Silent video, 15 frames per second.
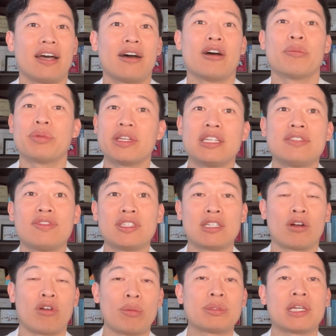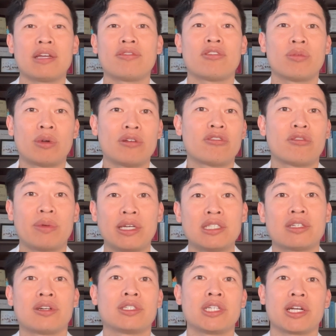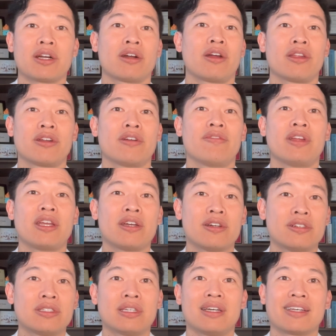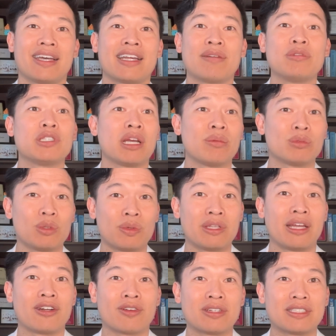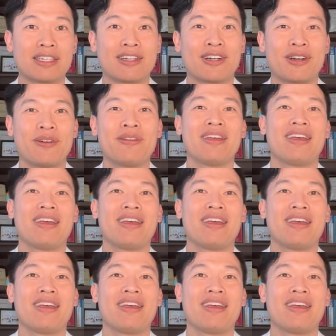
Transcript: Uh, please visit our website for more information or check out our other videos. Again, I'm James with the Endocrine Center.